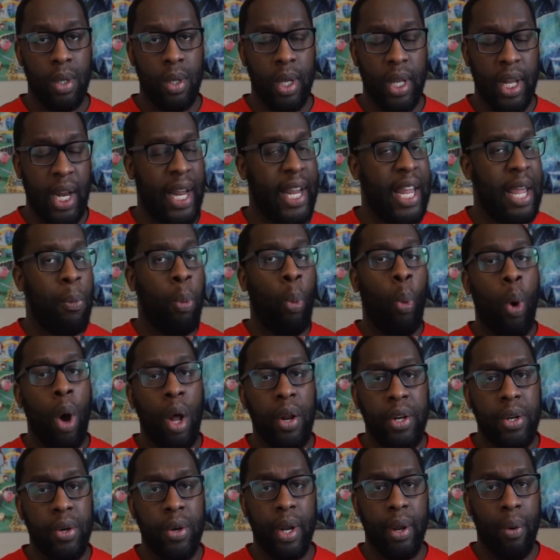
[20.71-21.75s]
And I keep
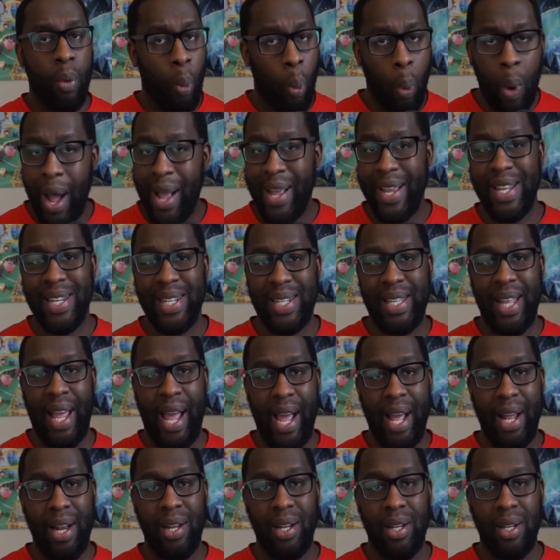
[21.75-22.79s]
wondering, why is
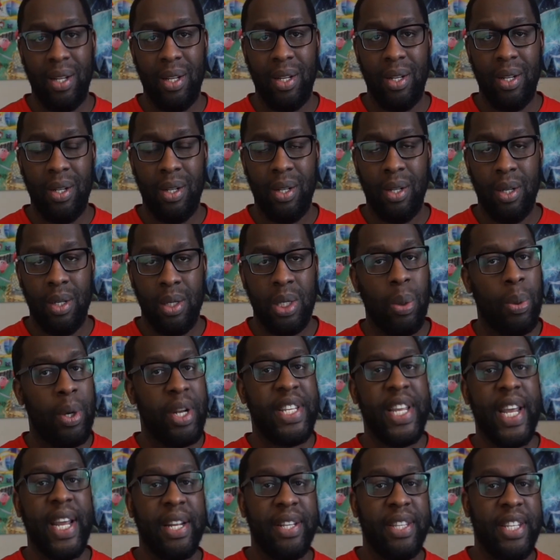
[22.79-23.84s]
that? So I want
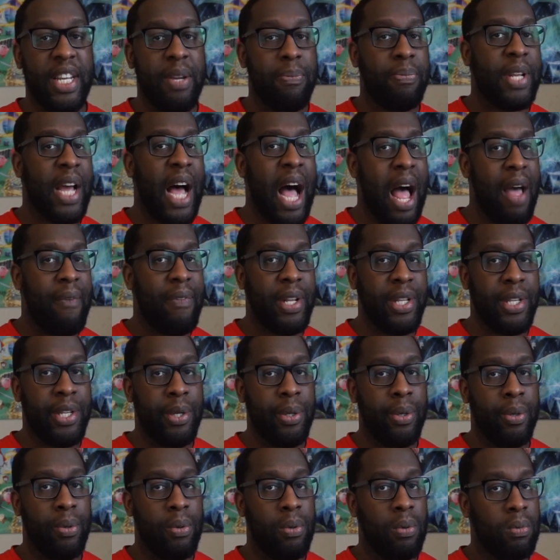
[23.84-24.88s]
to take a deep dive
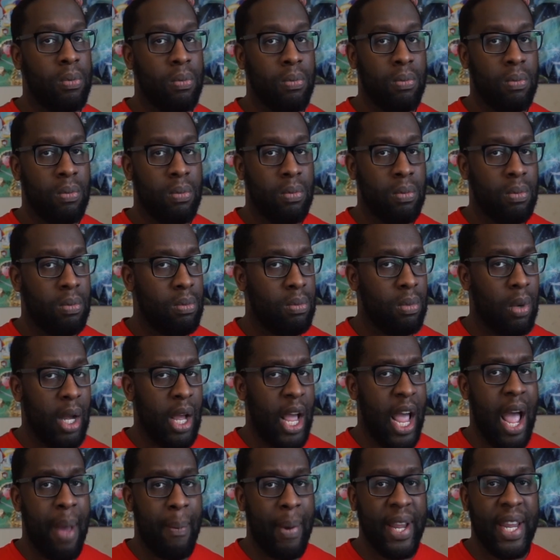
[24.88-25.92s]
into,
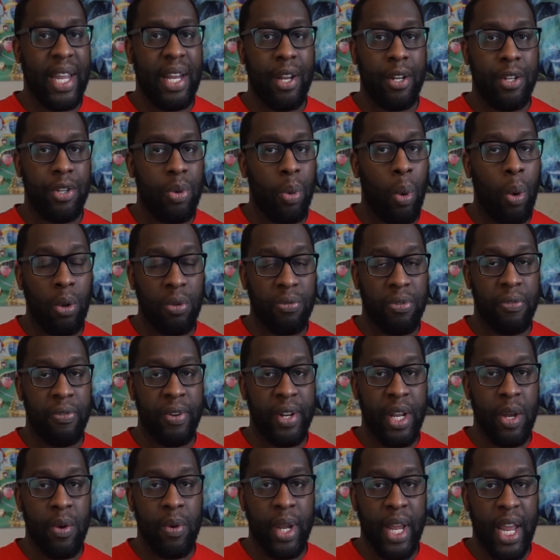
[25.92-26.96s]
am I getting too old for
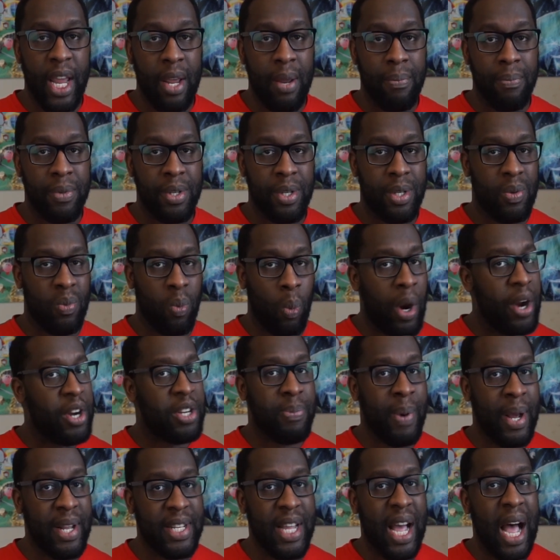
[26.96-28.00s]
video games? Where's
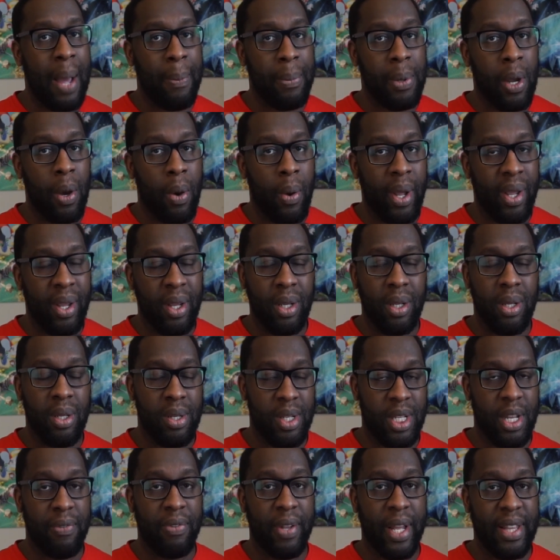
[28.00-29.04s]
my time going?
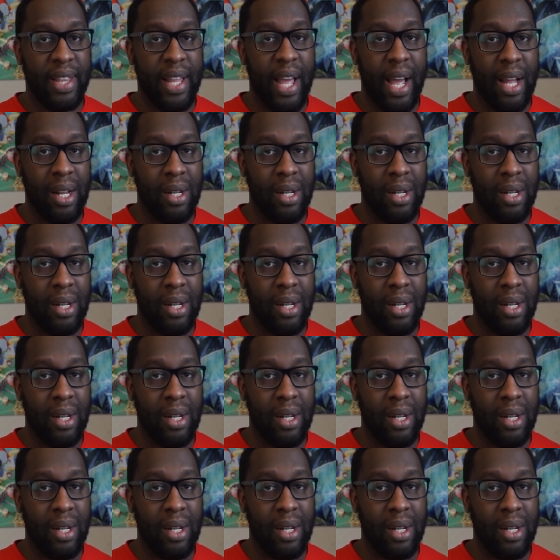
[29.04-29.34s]
Stuff like that.